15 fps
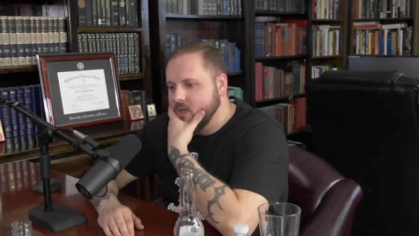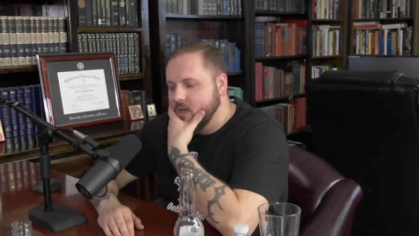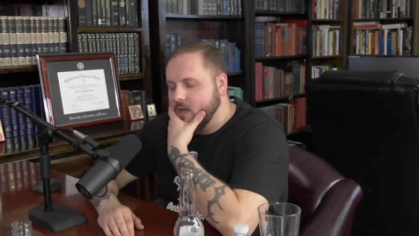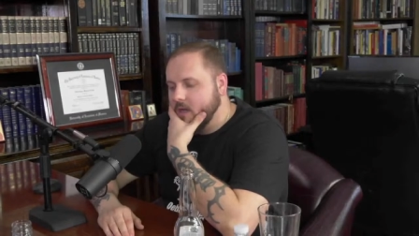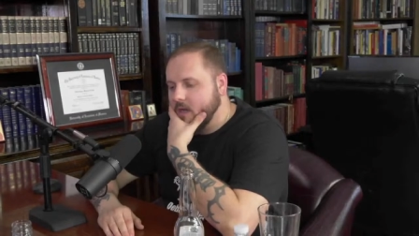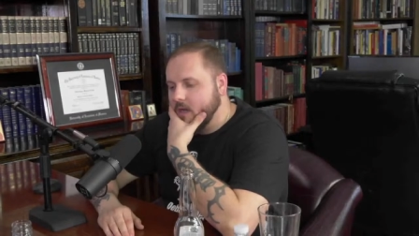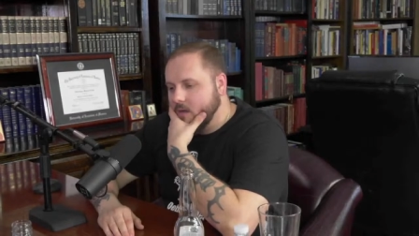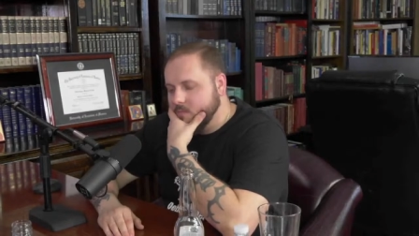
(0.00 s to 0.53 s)

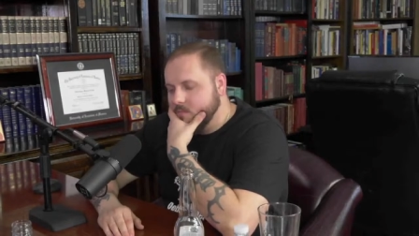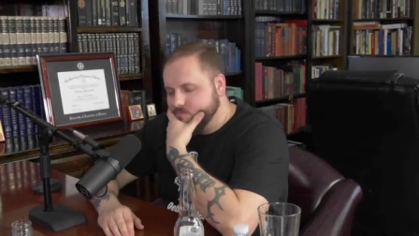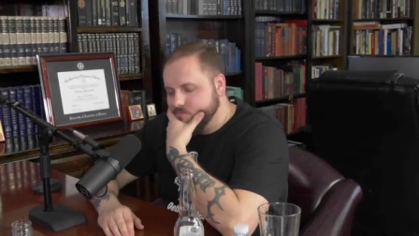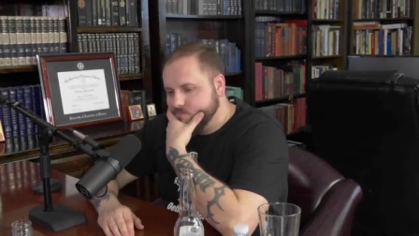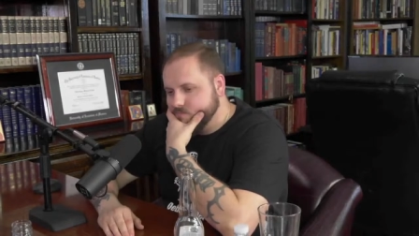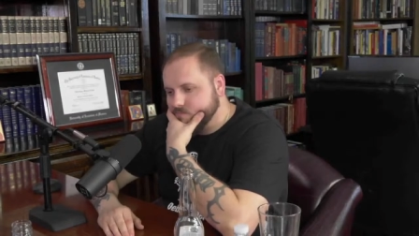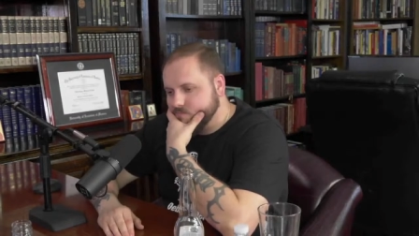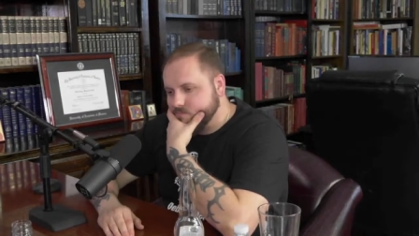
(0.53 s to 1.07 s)
Um,
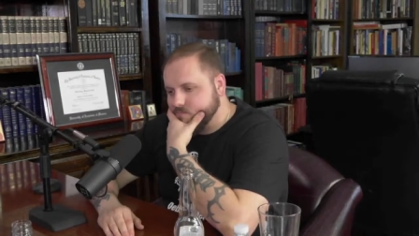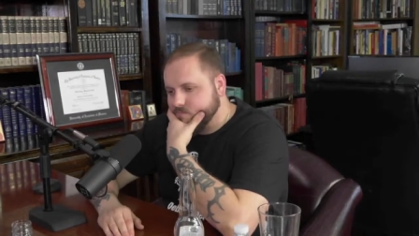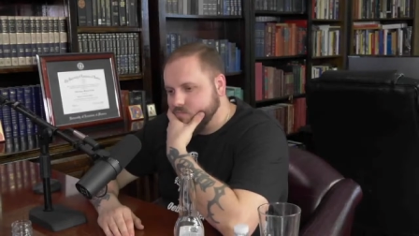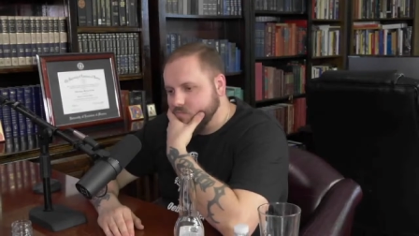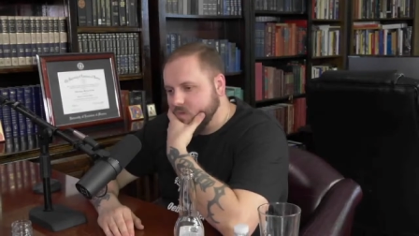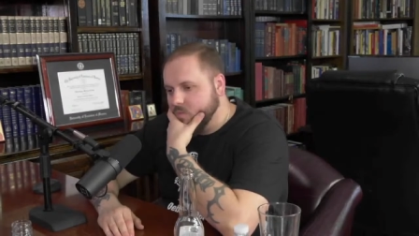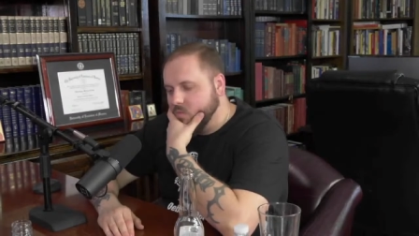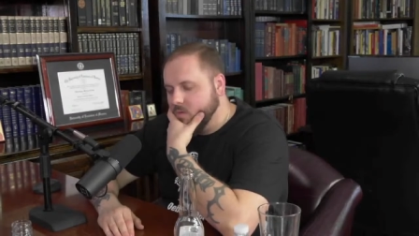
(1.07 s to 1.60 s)

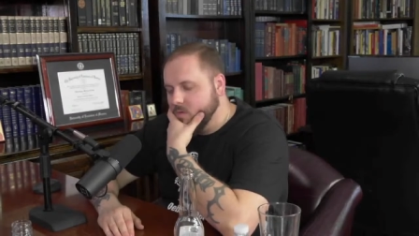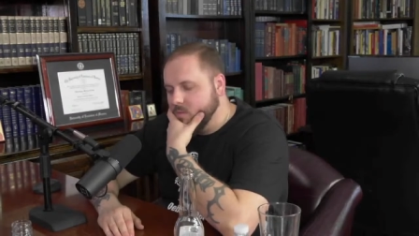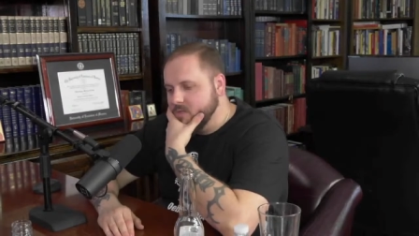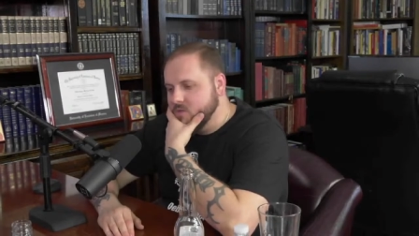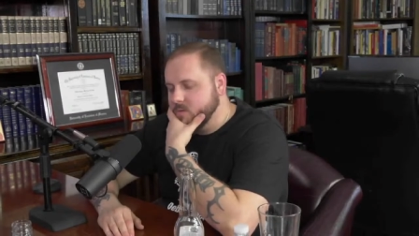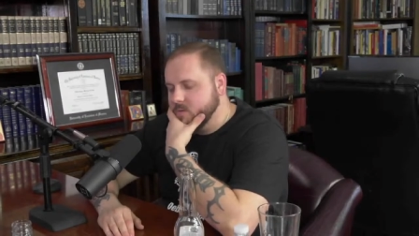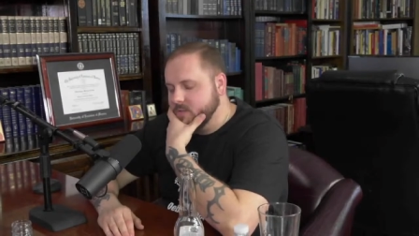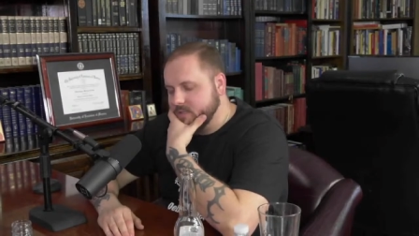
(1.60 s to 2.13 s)
what would
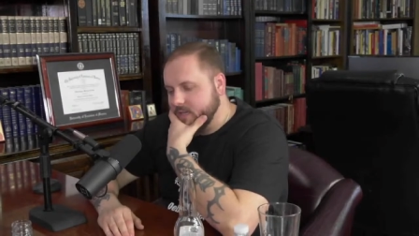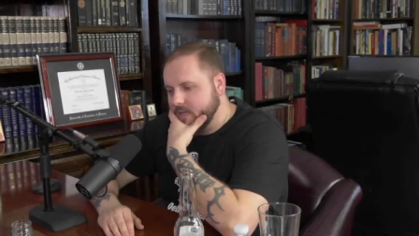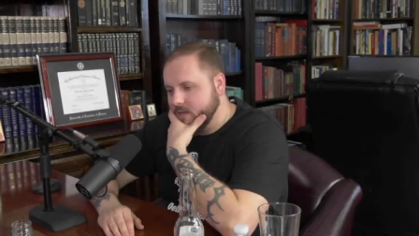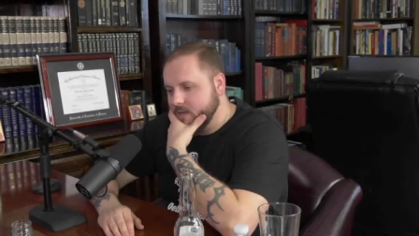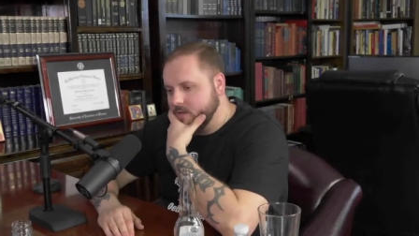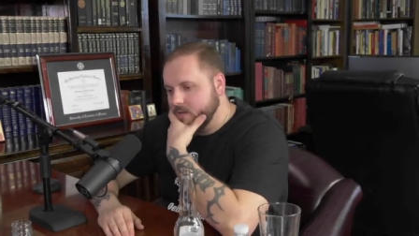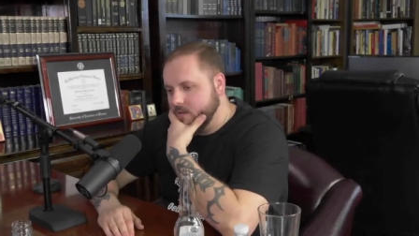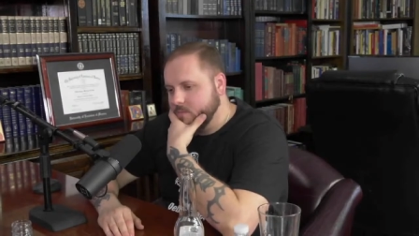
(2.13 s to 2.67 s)
you say
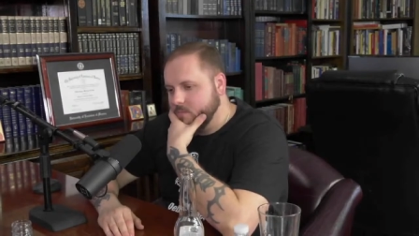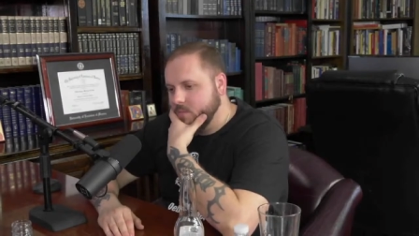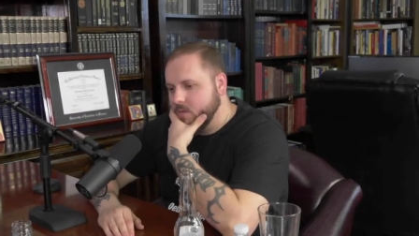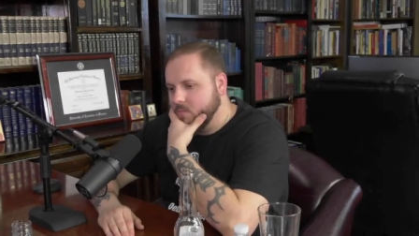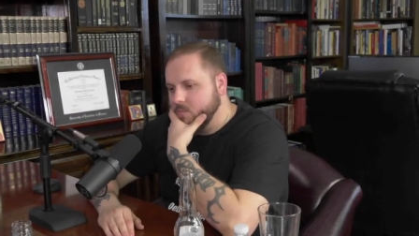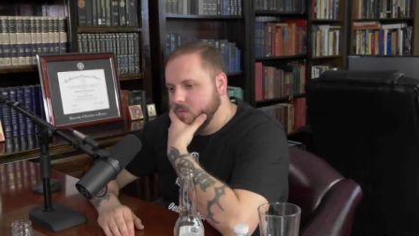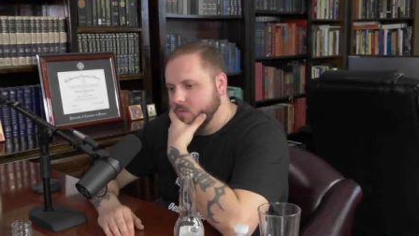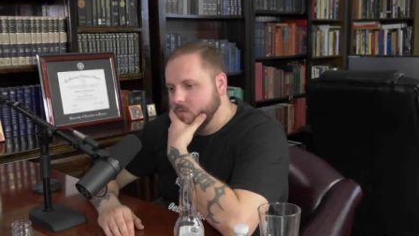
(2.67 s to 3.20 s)
to
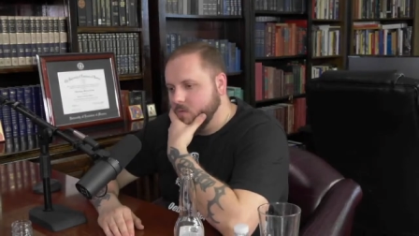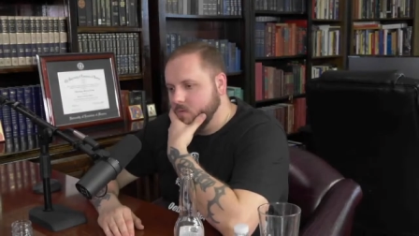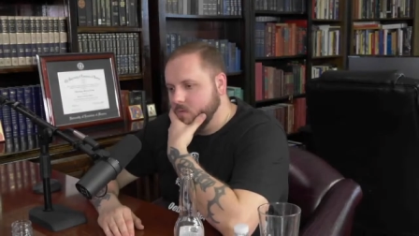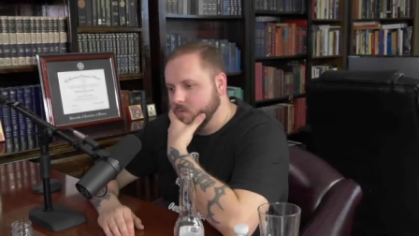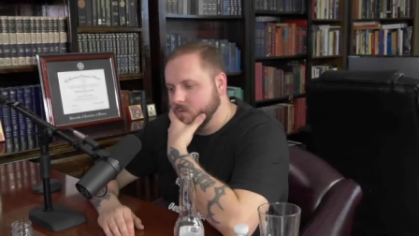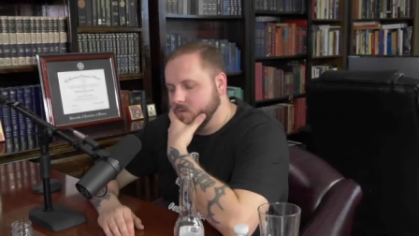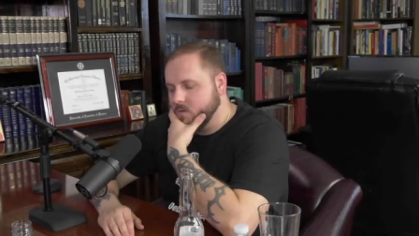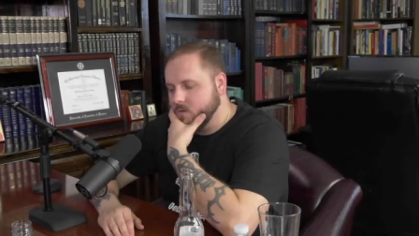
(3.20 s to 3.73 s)
people who
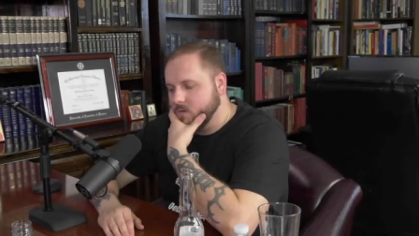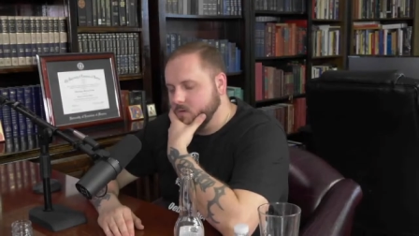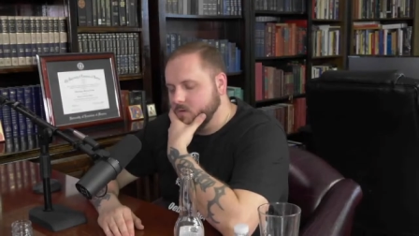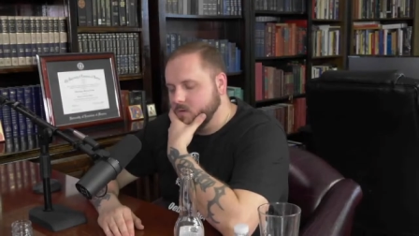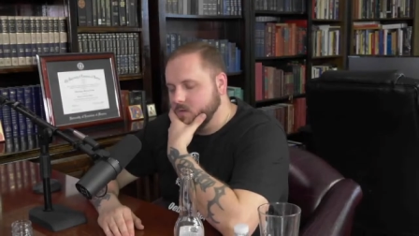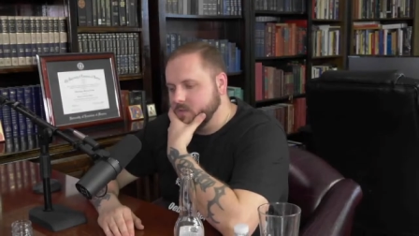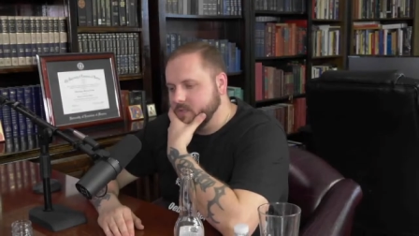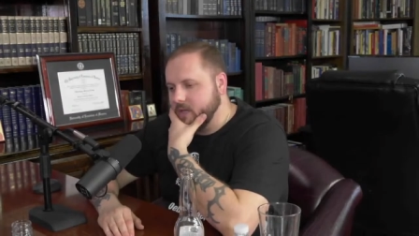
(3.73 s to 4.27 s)
are who
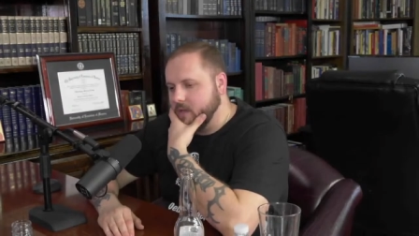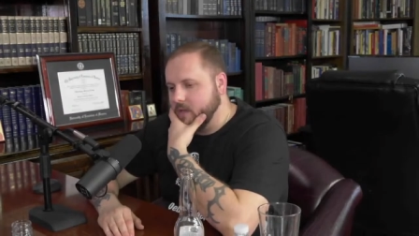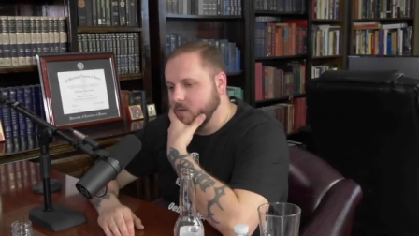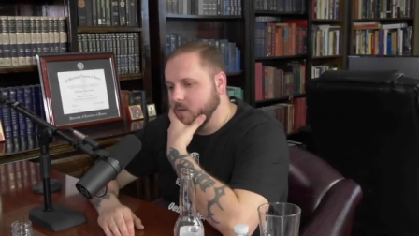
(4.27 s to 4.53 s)
are saying, okay,